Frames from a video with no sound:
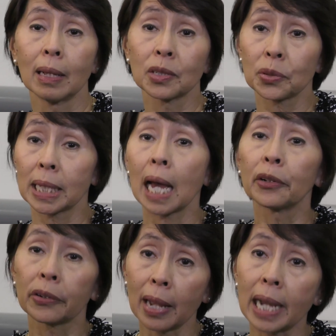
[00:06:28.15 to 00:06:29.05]
sort of the
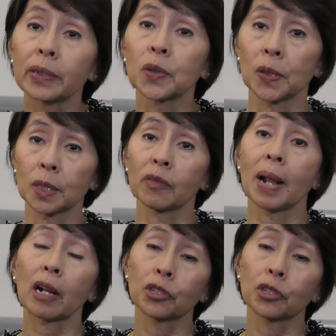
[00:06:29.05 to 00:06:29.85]
underlying disease of macular